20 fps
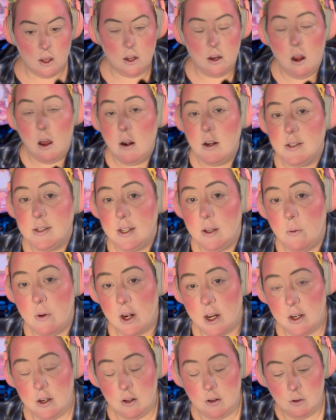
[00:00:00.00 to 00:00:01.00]
honestly, what
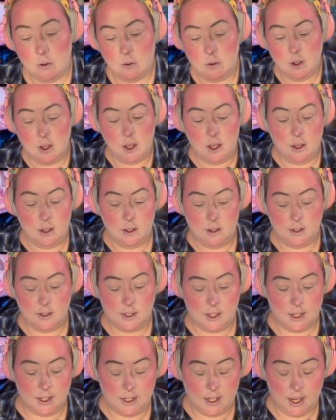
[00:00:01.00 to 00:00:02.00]
I do is
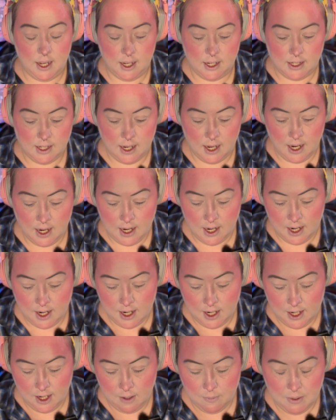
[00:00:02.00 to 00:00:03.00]
I take a
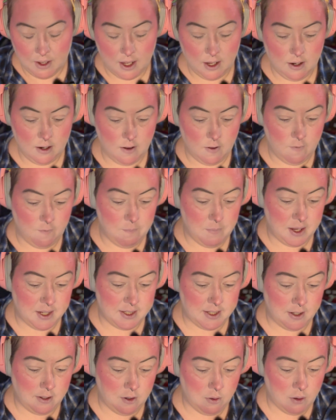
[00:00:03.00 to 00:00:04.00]
tiny bit of my
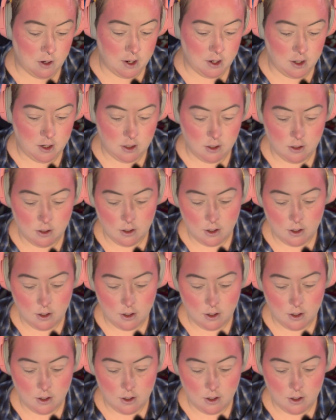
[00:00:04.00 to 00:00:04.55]
cellar water